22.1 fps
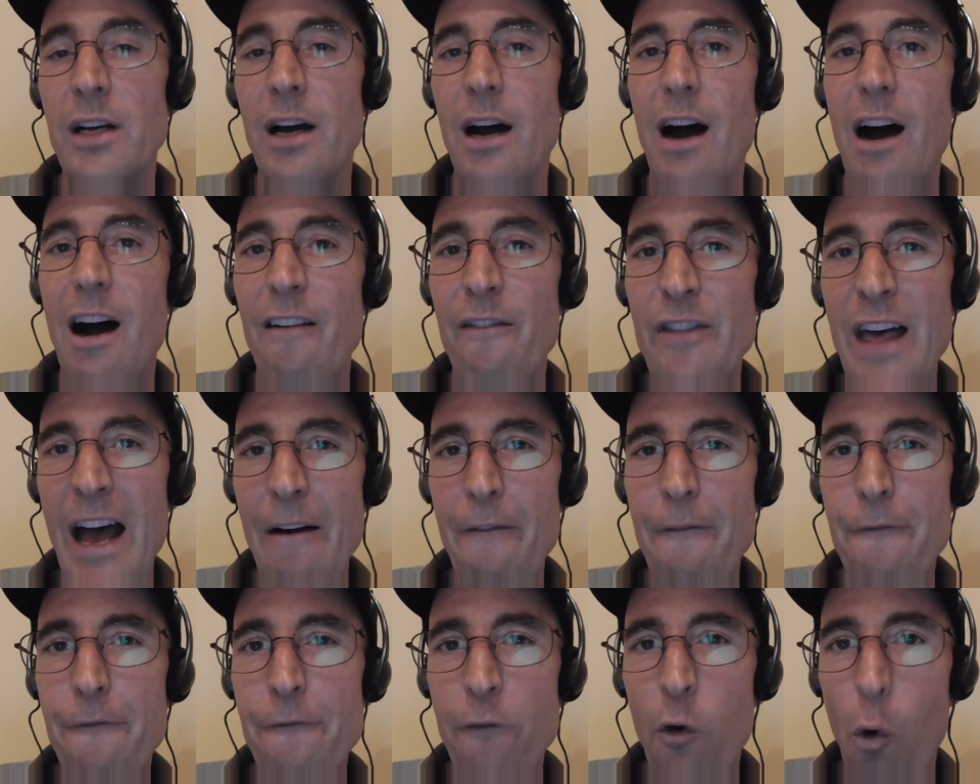Of
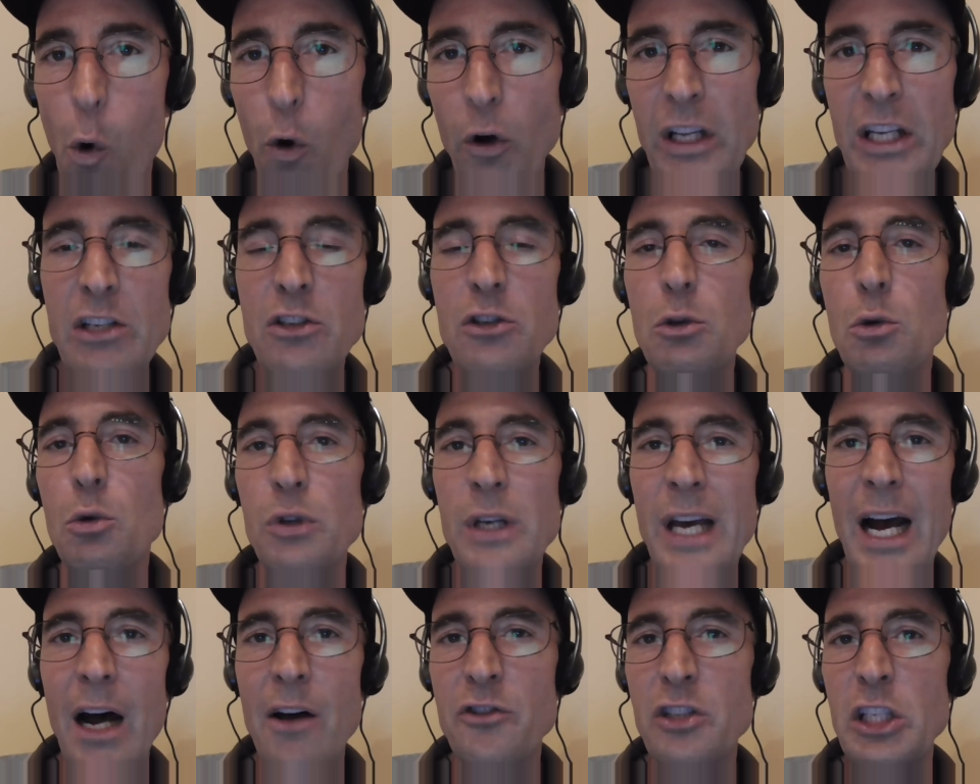that
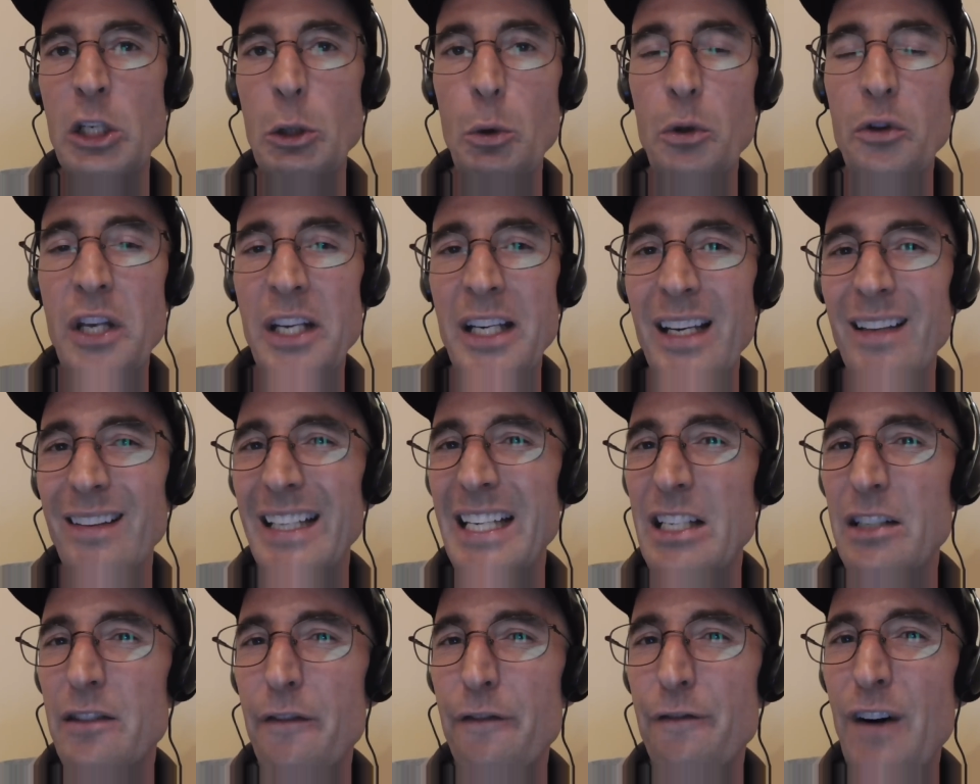42,000, you would think at
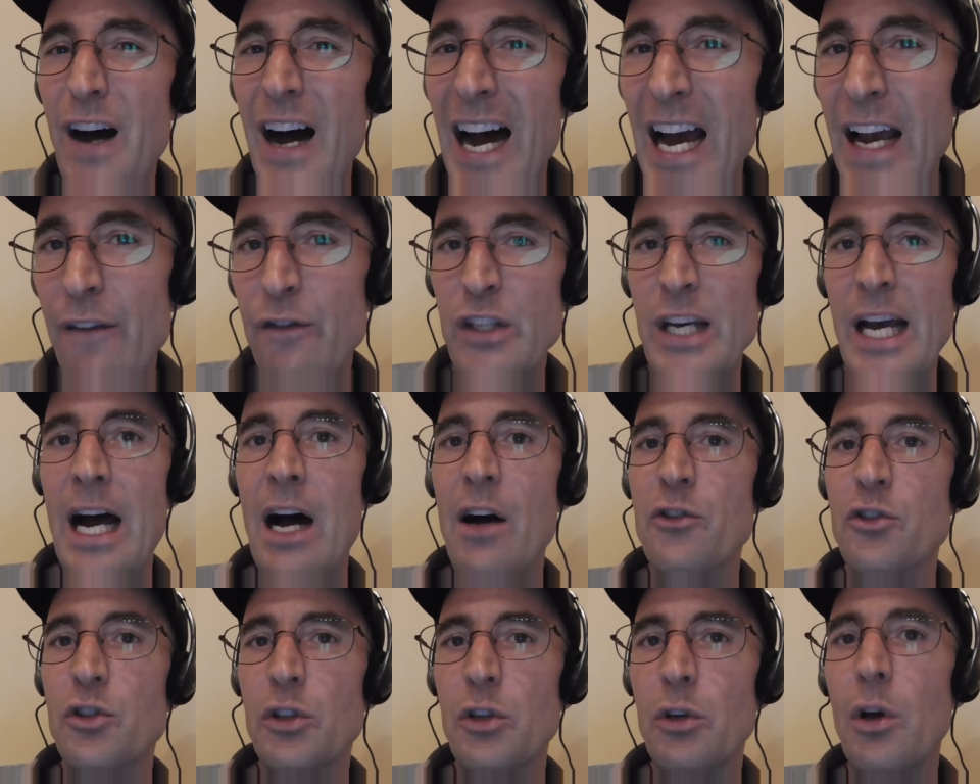least
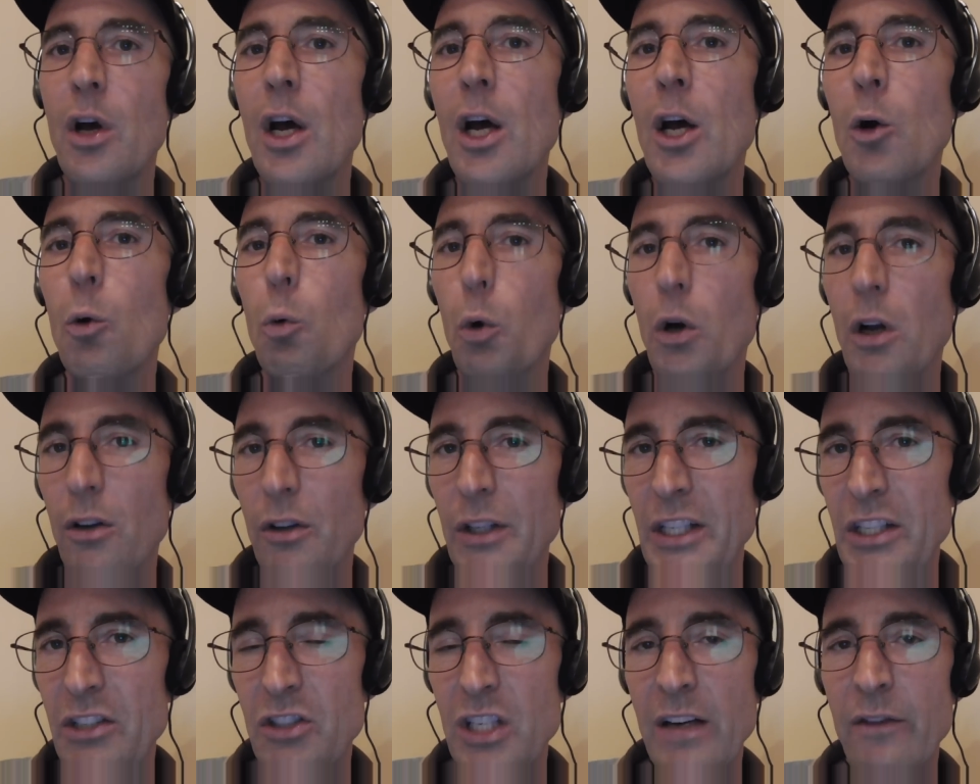5,000 would at
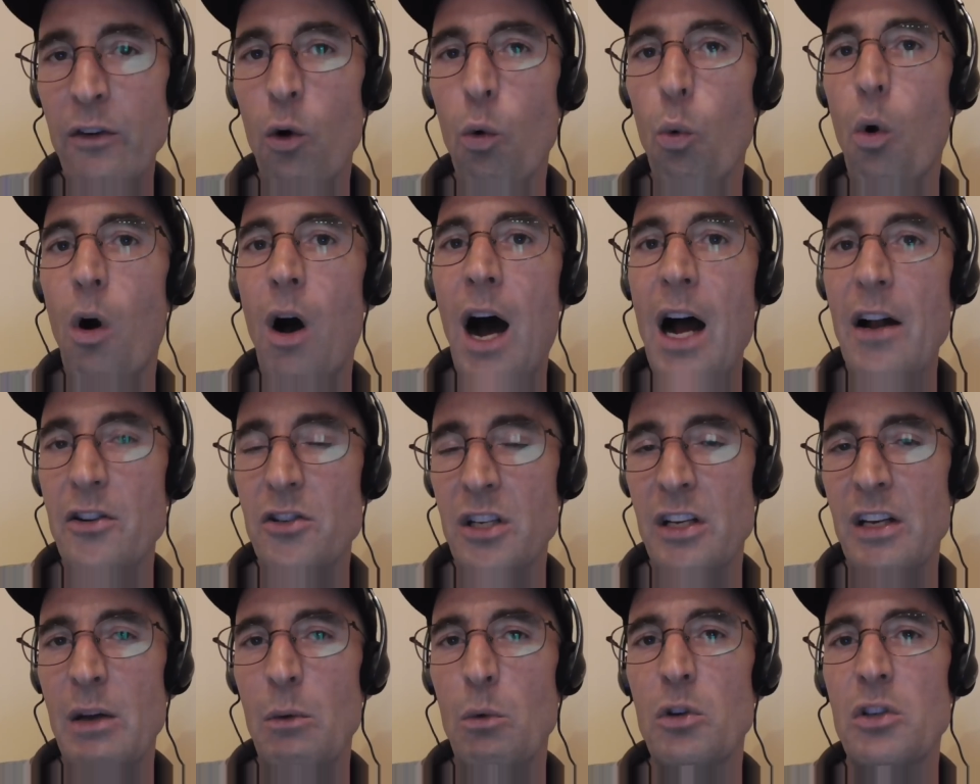least give a
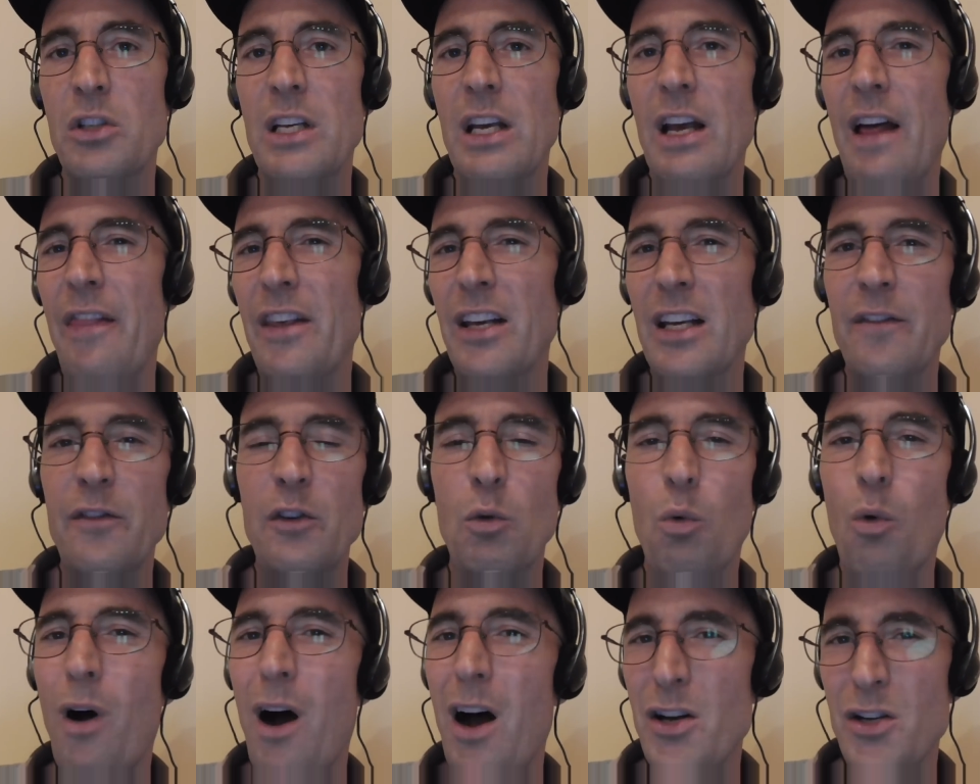watch, and it would, I think if
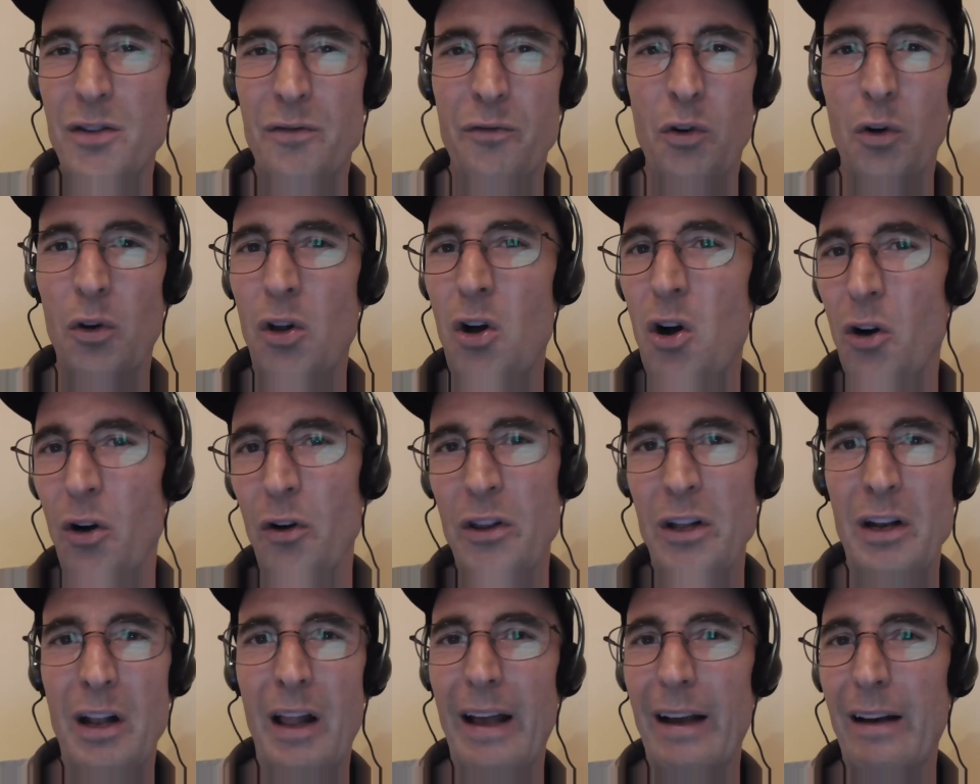you watch for longer
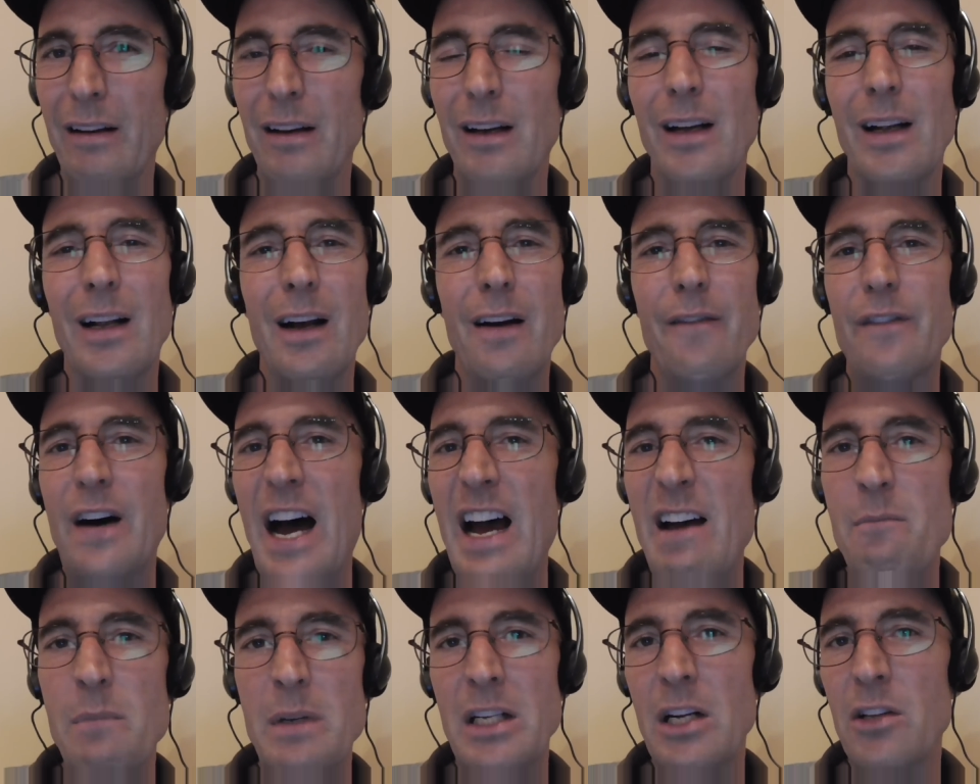than like
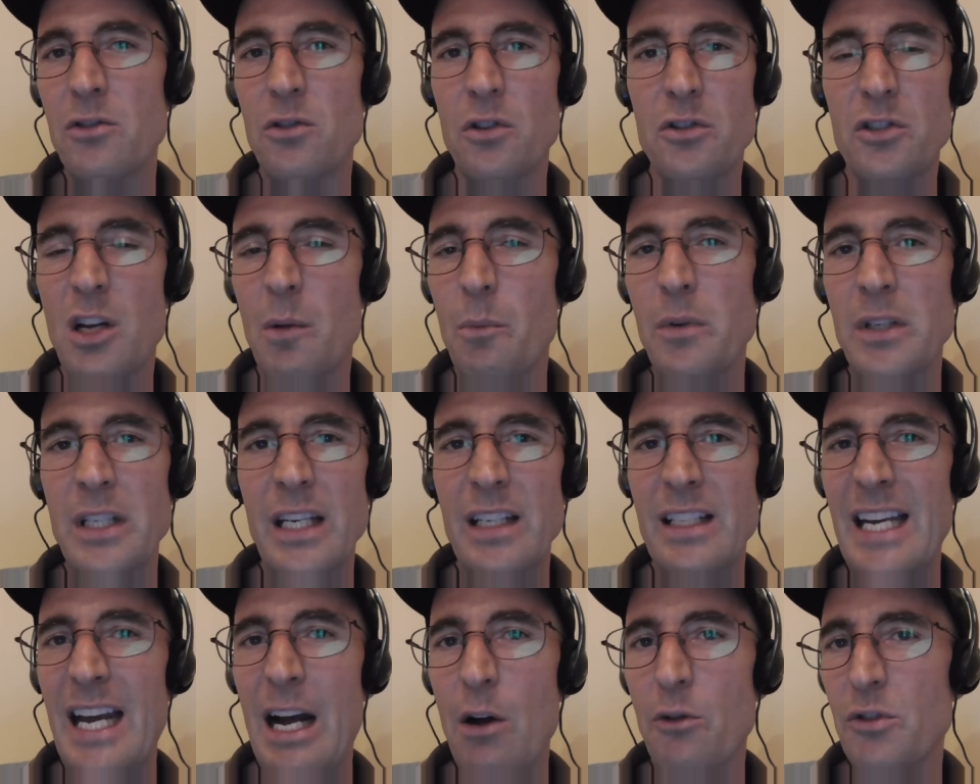5 minutes or something,
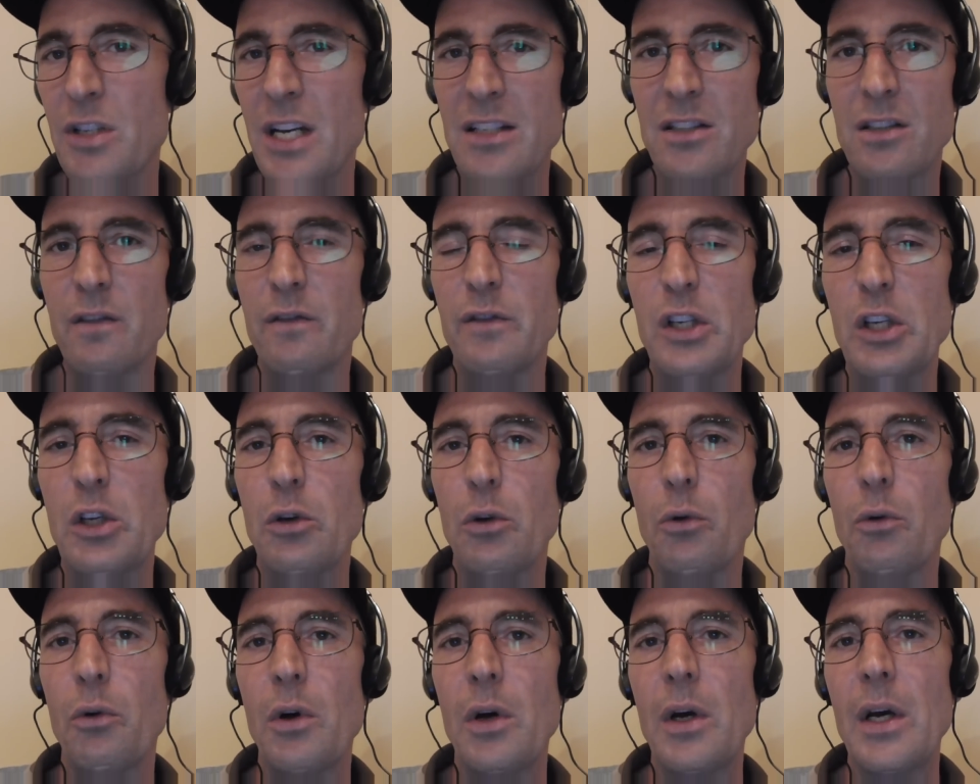it counts as a view.